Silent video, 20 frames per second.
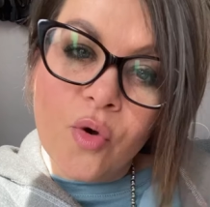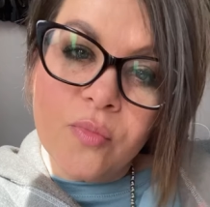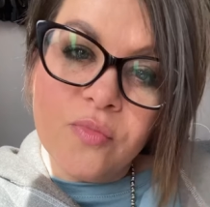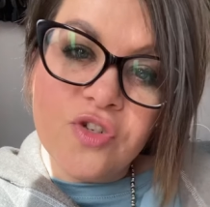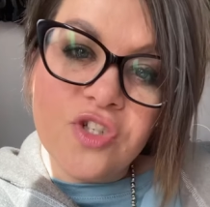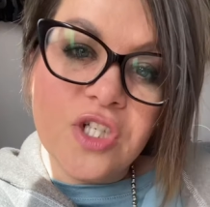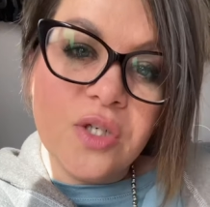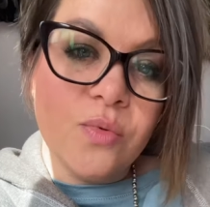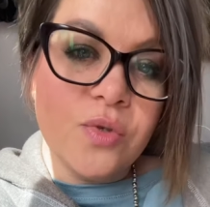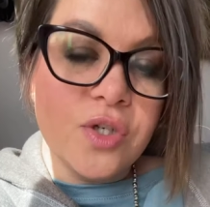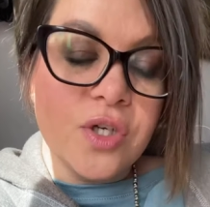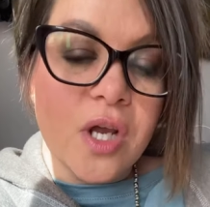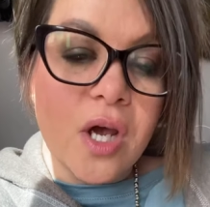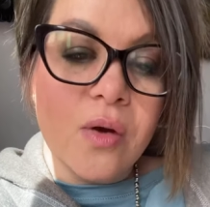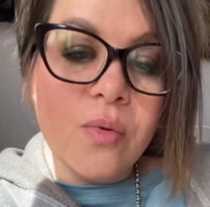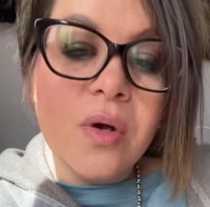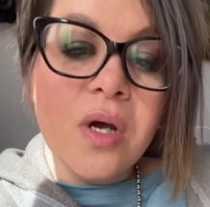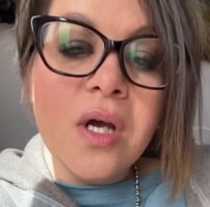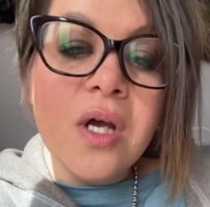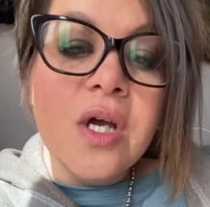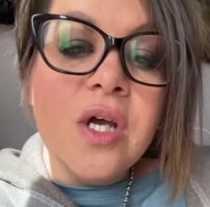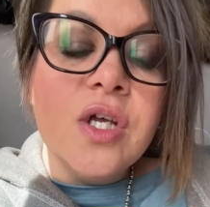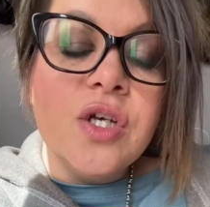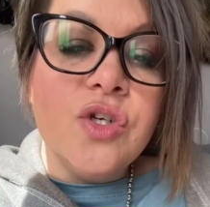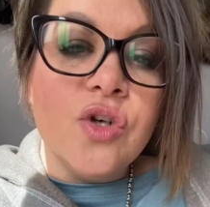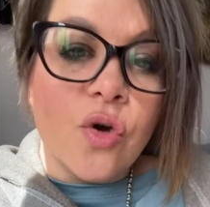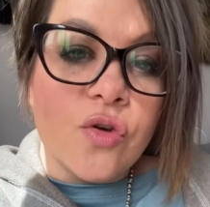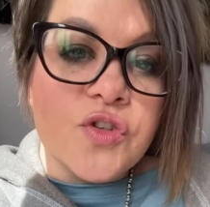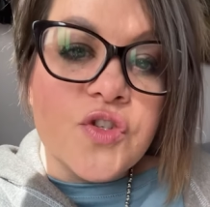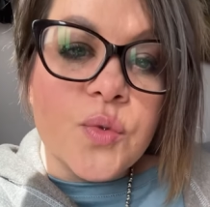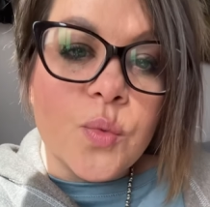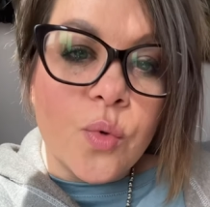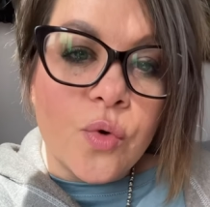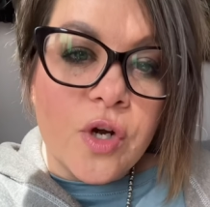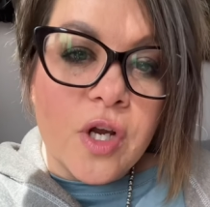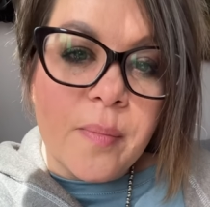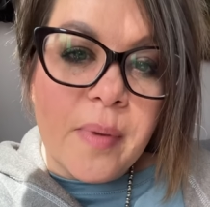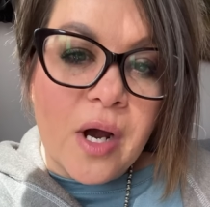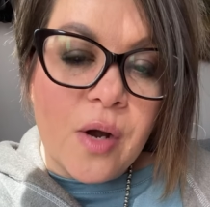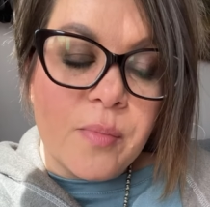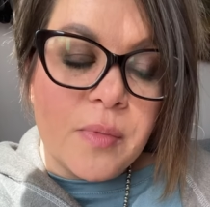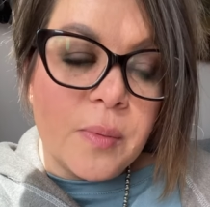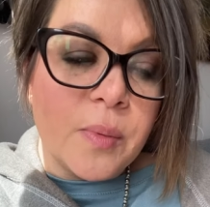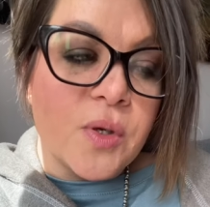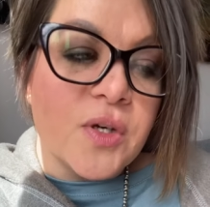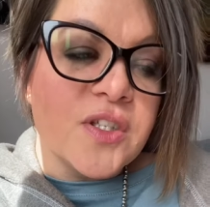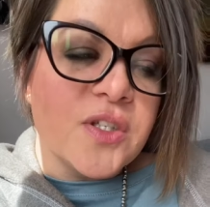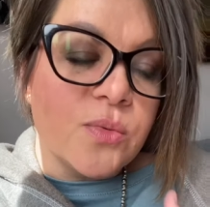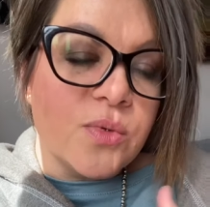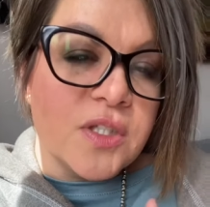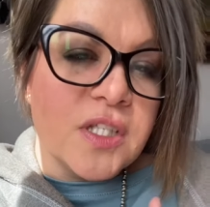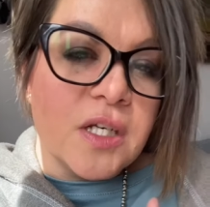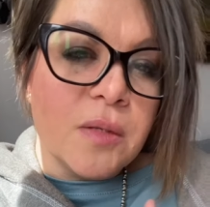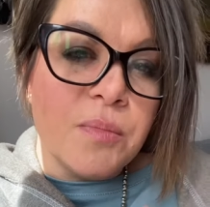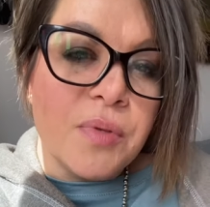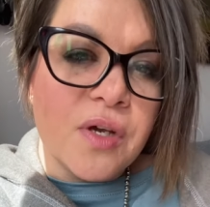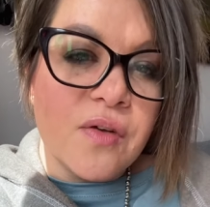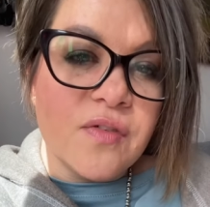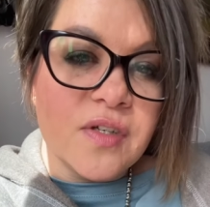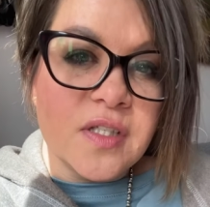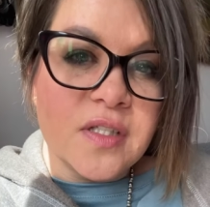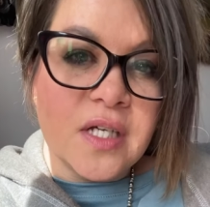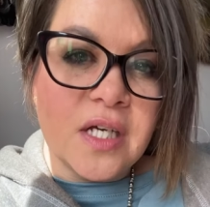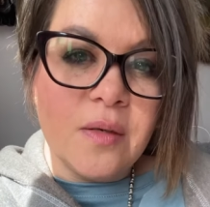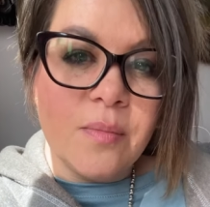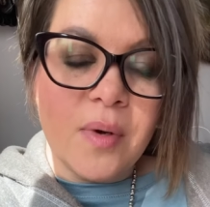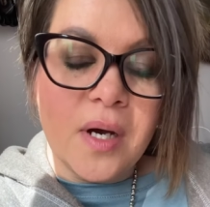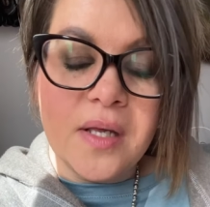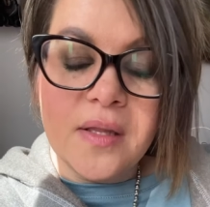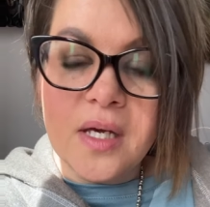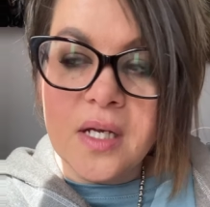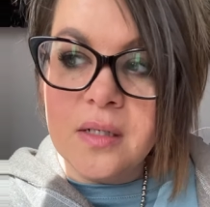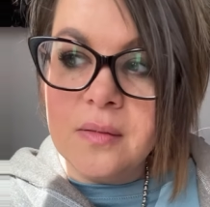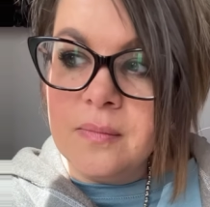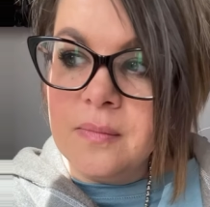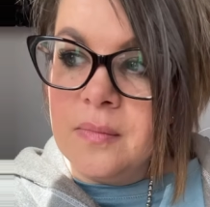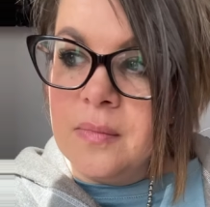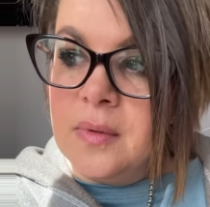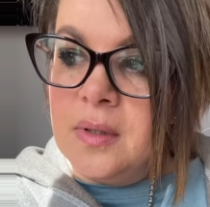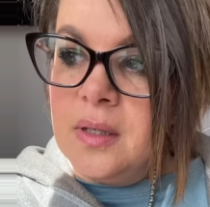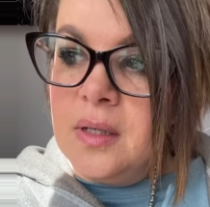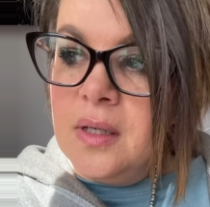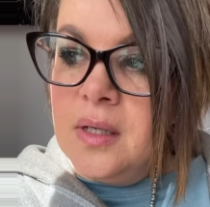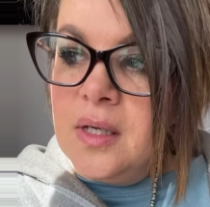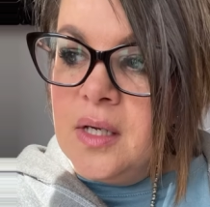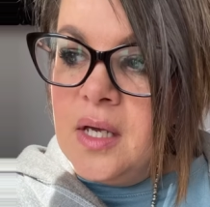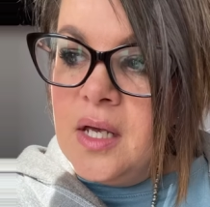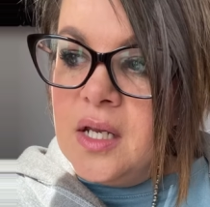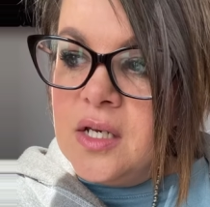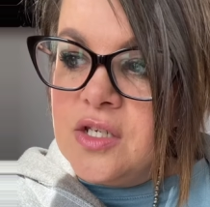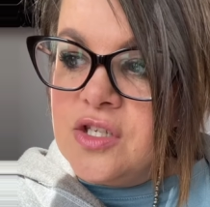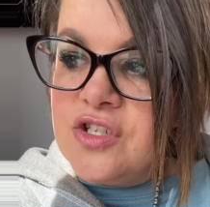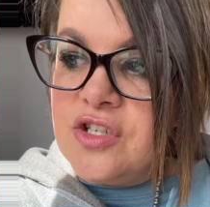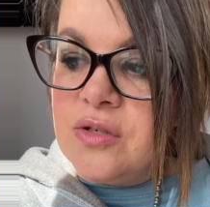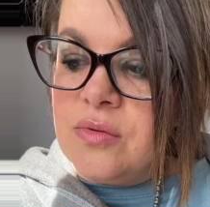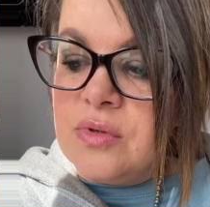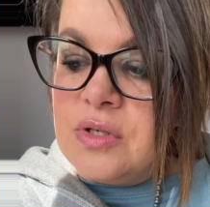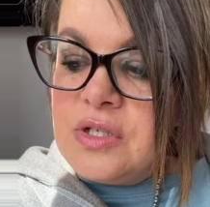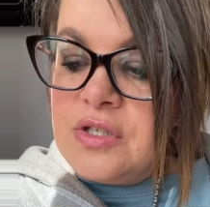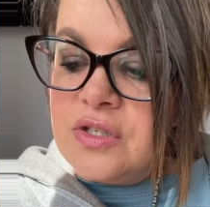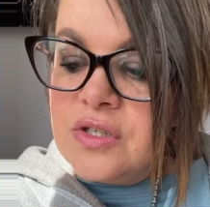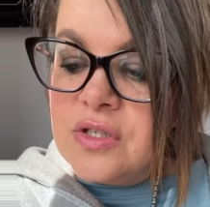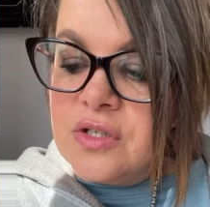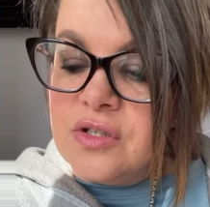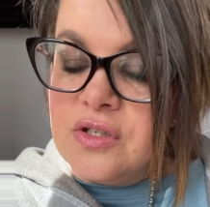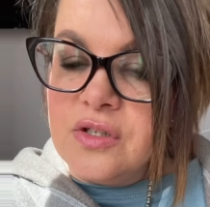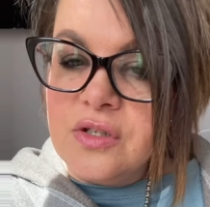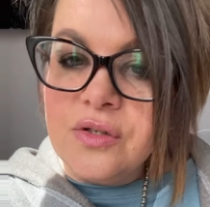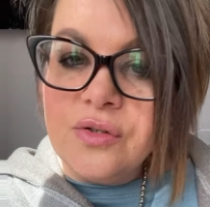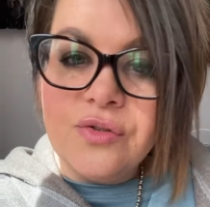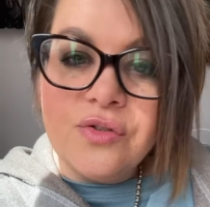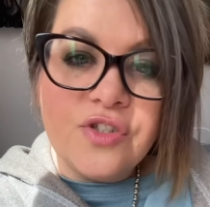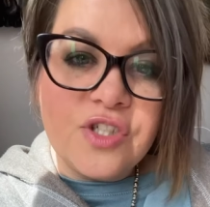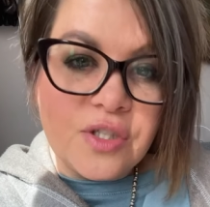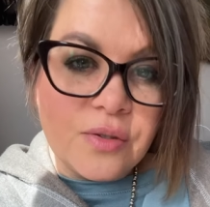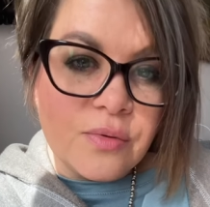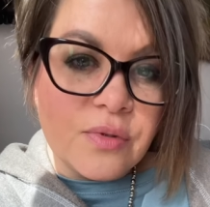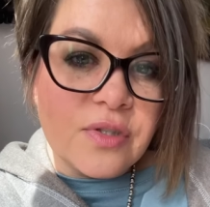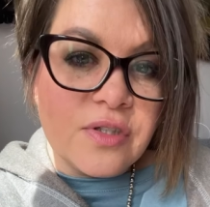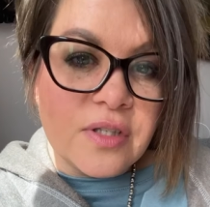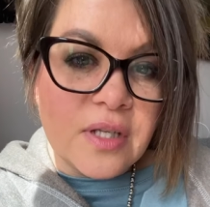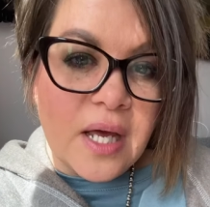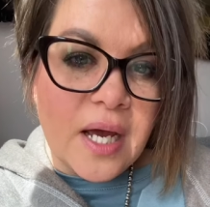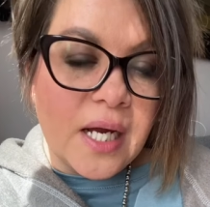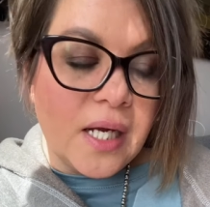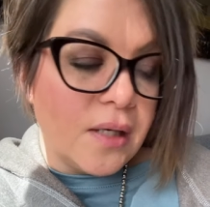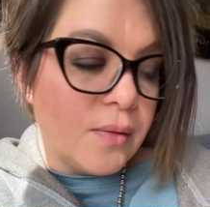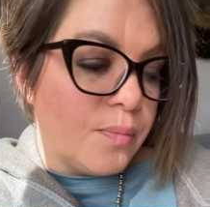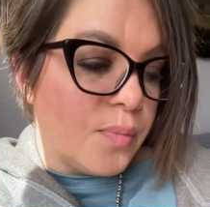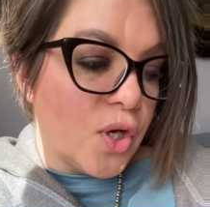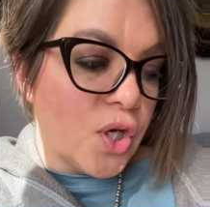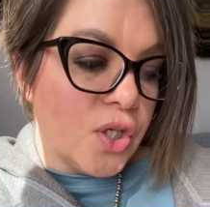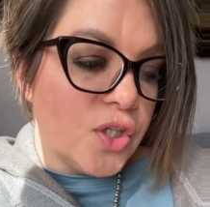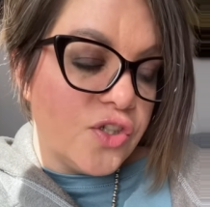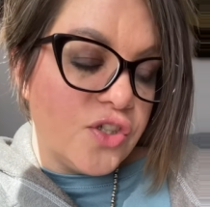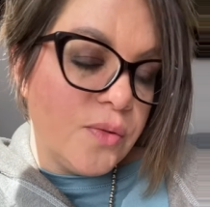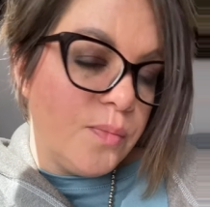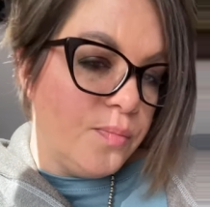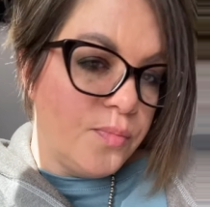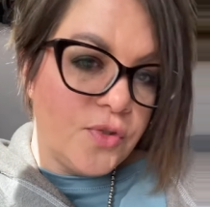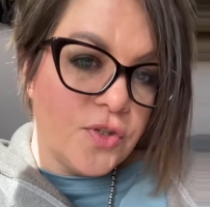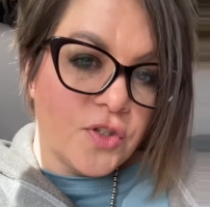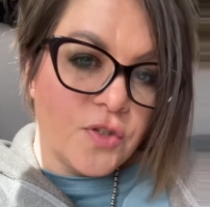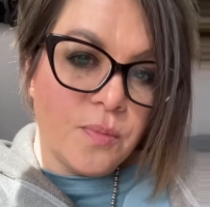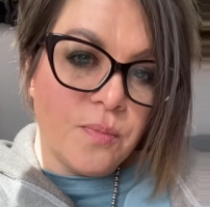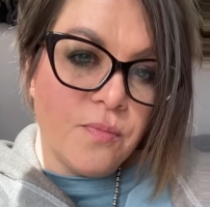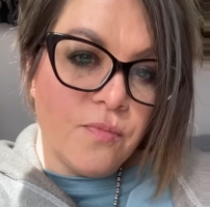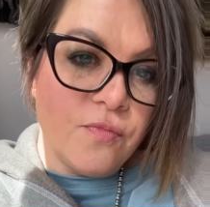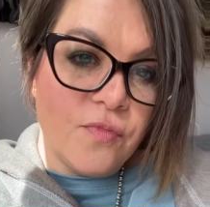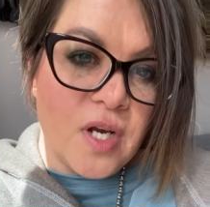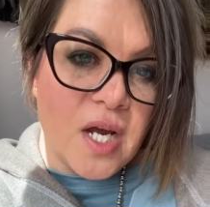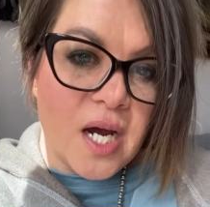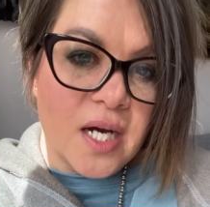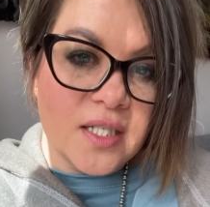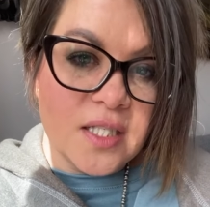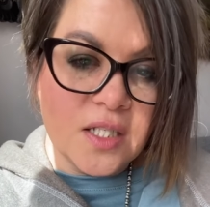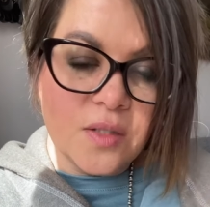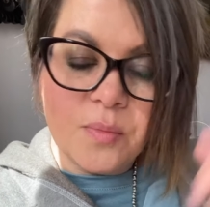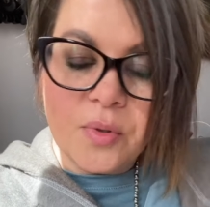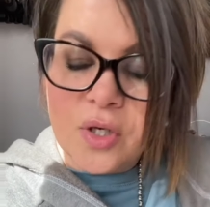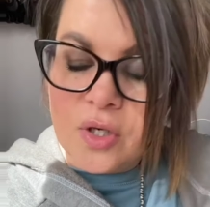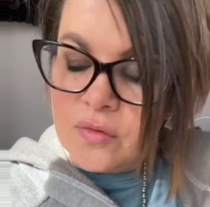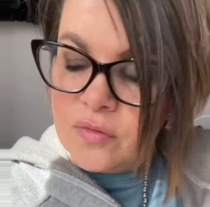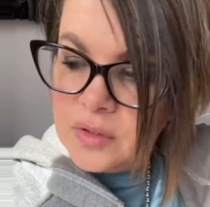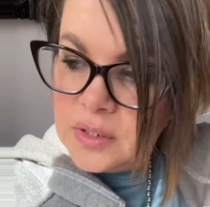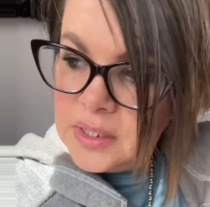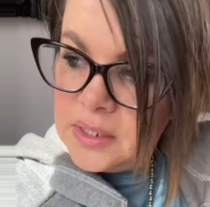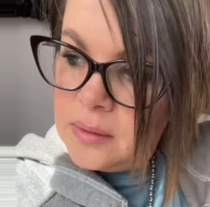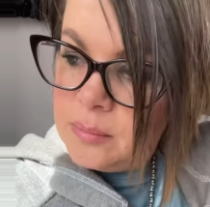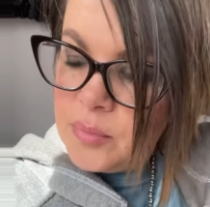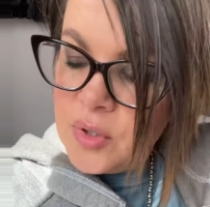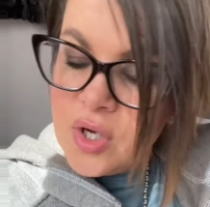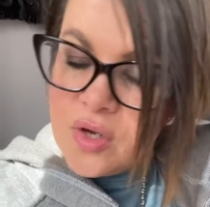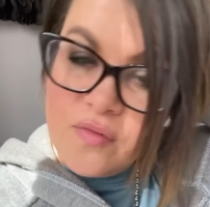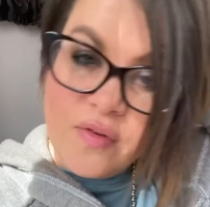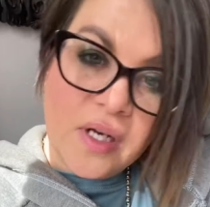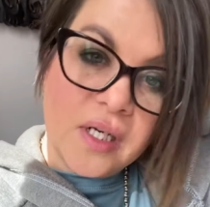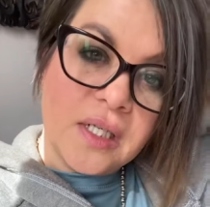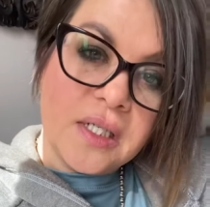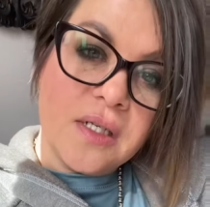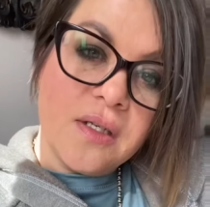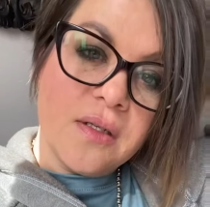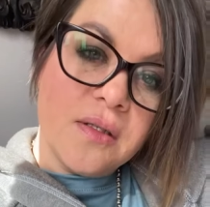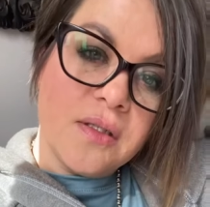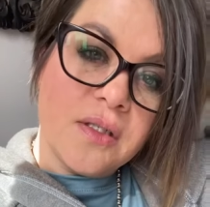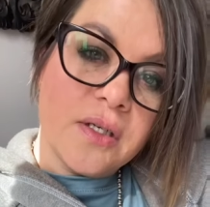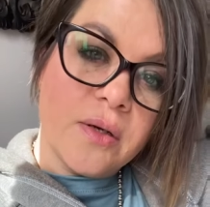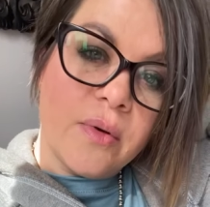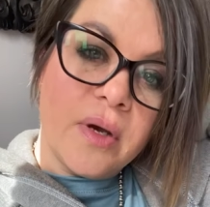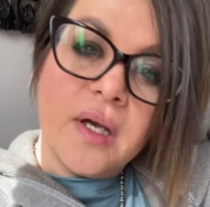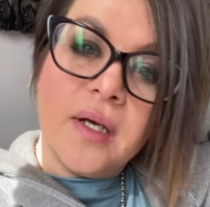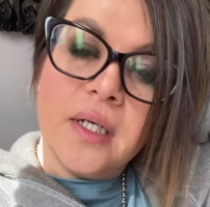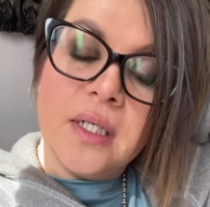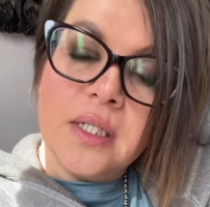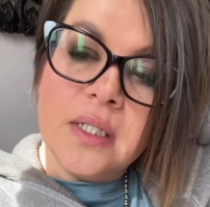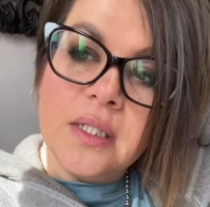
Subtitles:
she would know not to worry about me, because I was in a bit of a state by then. And she was like, she just reacted perfectly to it.